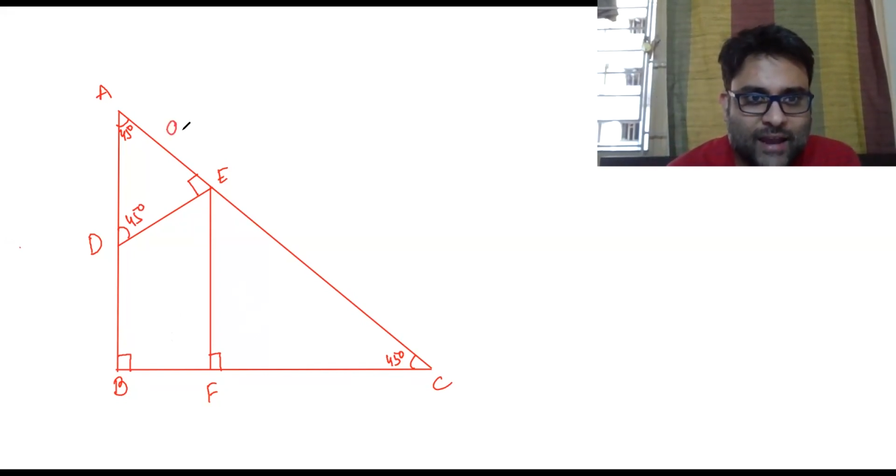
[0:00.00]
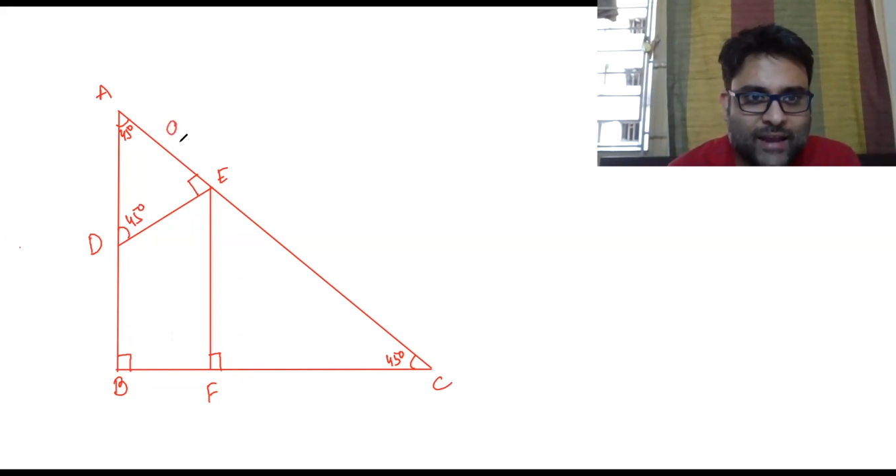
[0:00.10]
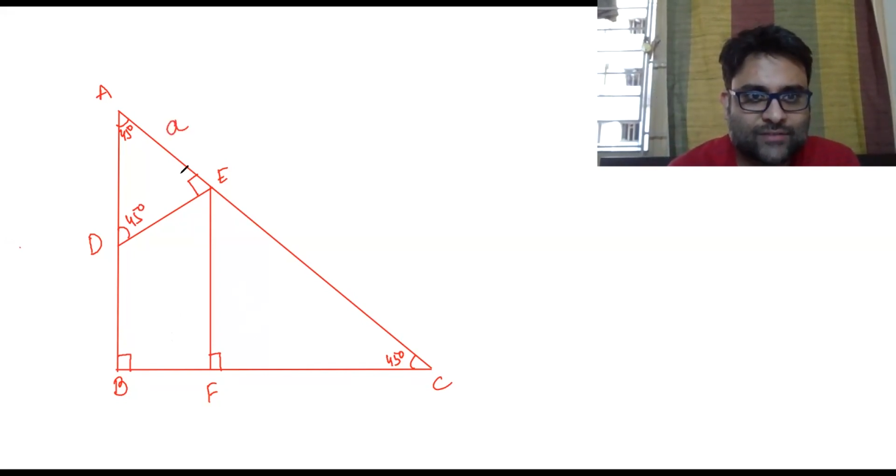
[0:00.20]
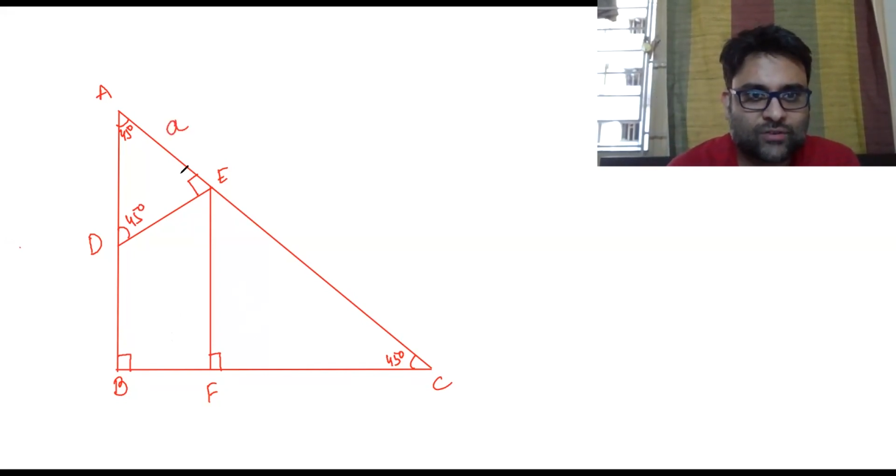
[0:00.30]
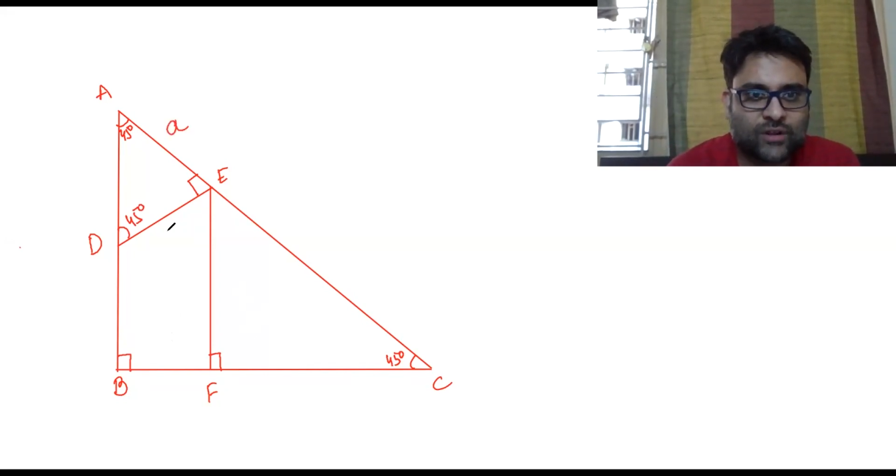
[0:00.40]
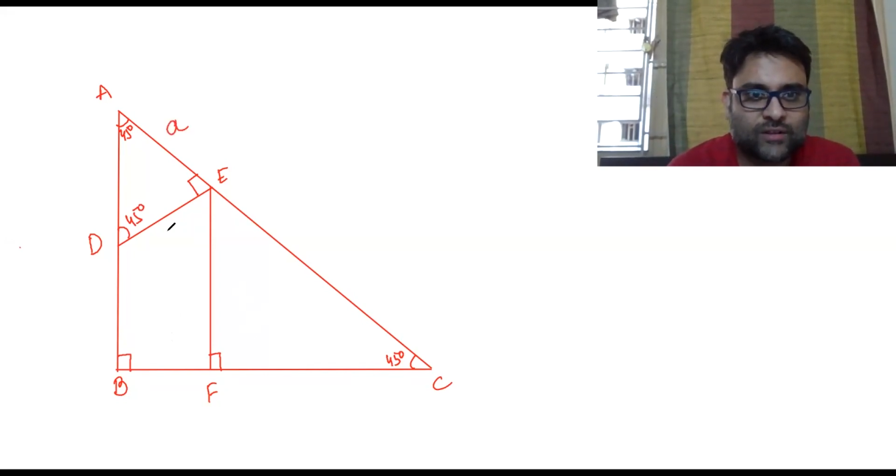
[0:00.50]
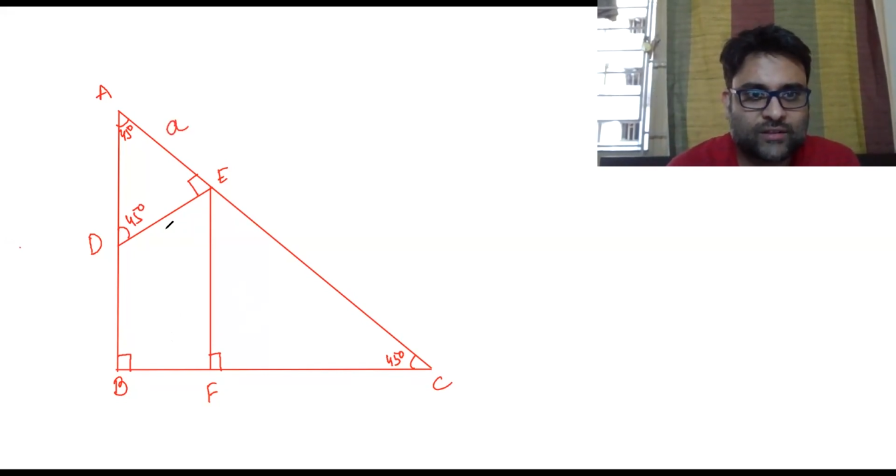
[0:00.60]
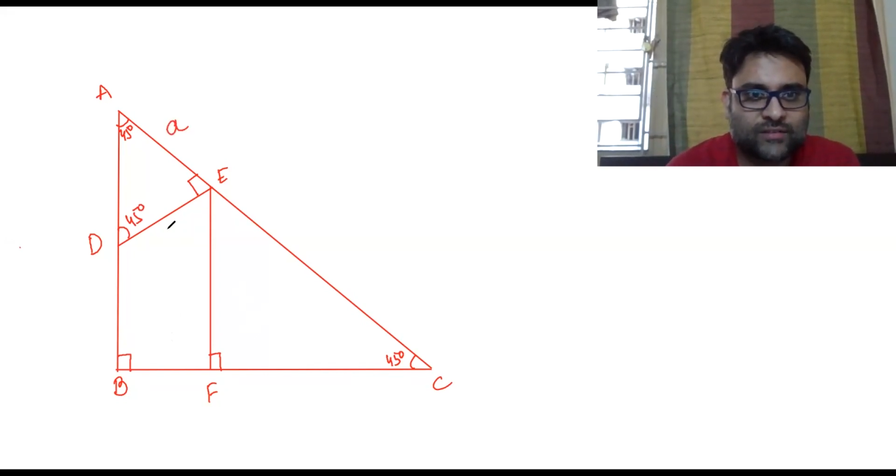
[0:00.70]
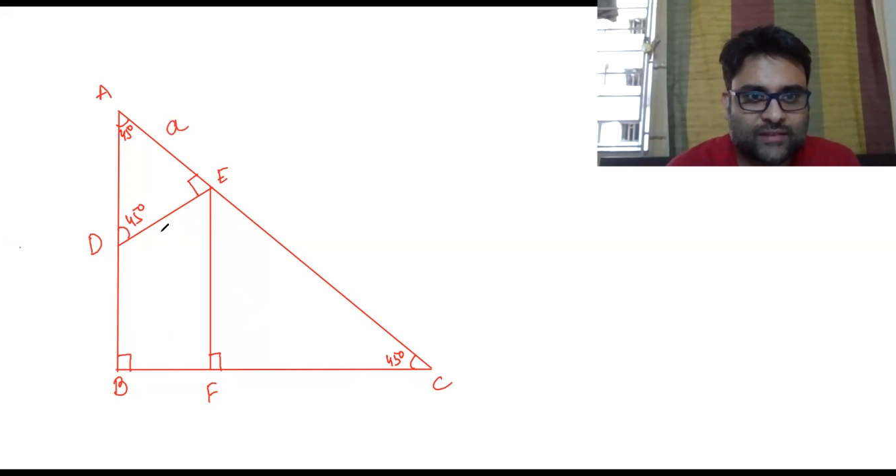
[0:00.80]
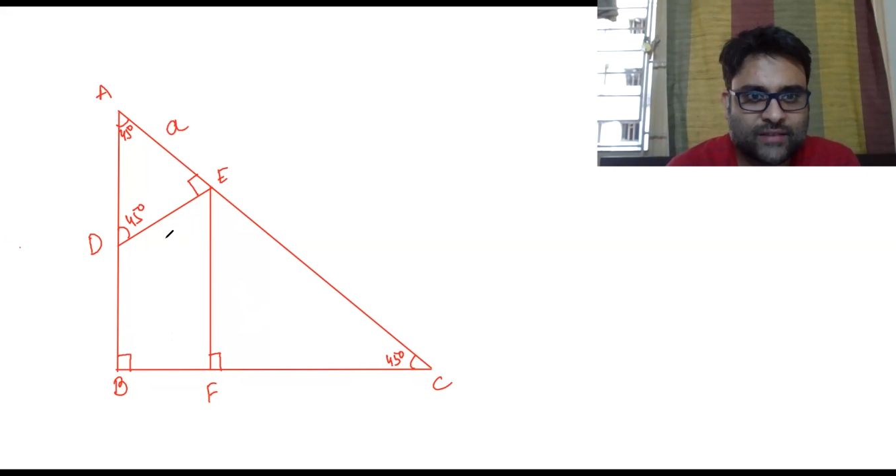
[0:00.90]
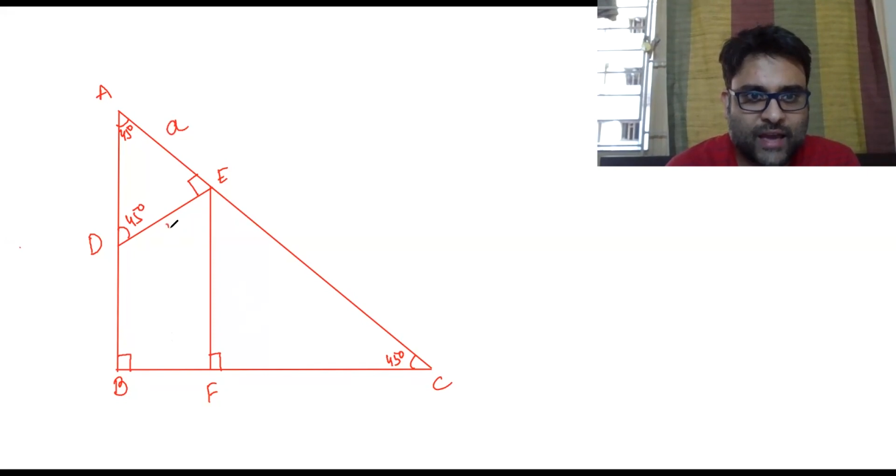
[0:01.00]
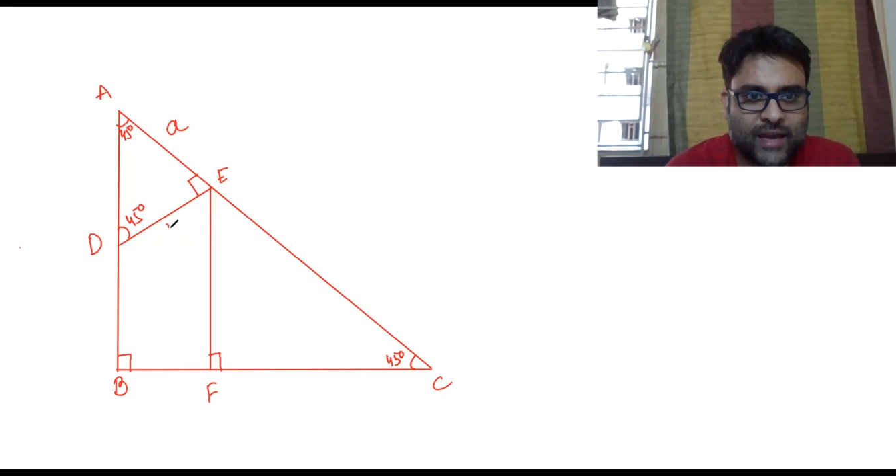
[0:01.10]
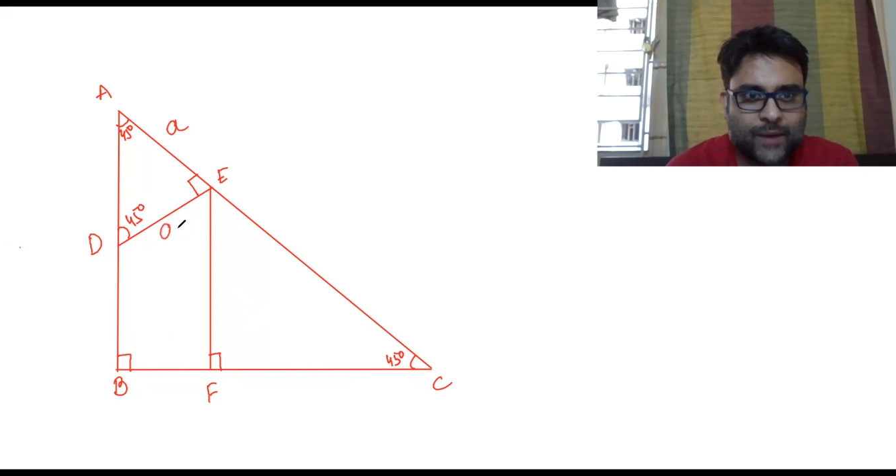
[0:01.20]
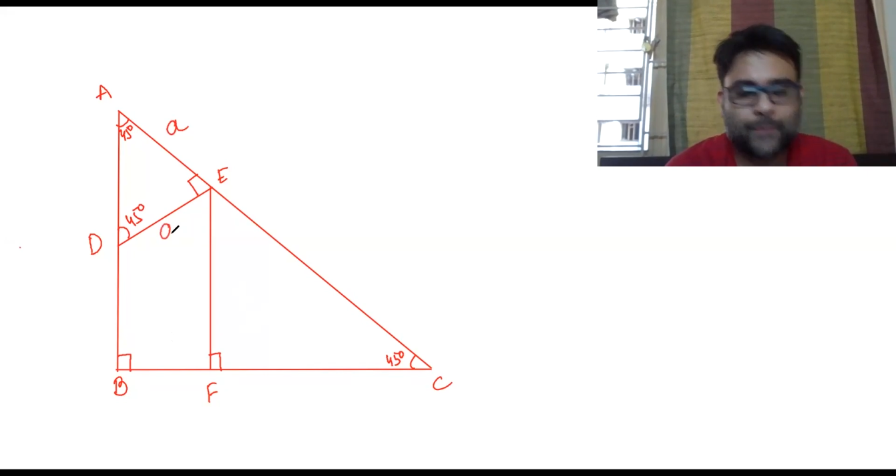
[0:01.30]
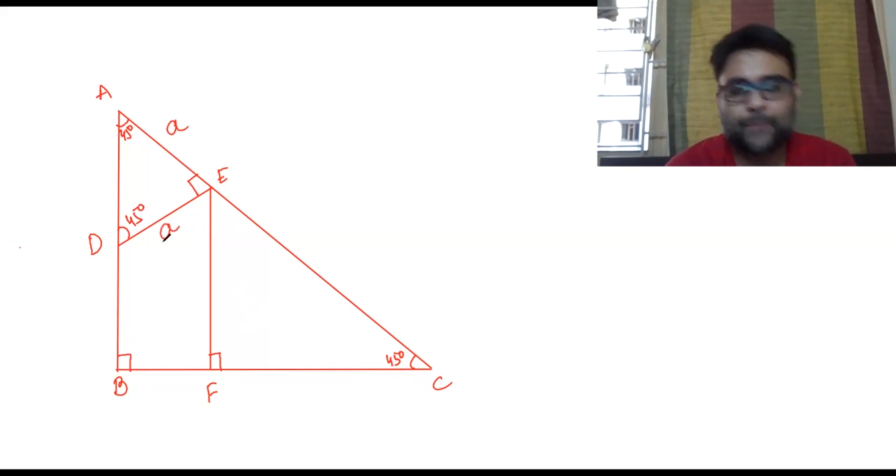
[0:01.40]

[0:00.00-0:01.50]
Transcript: Let's call this as A.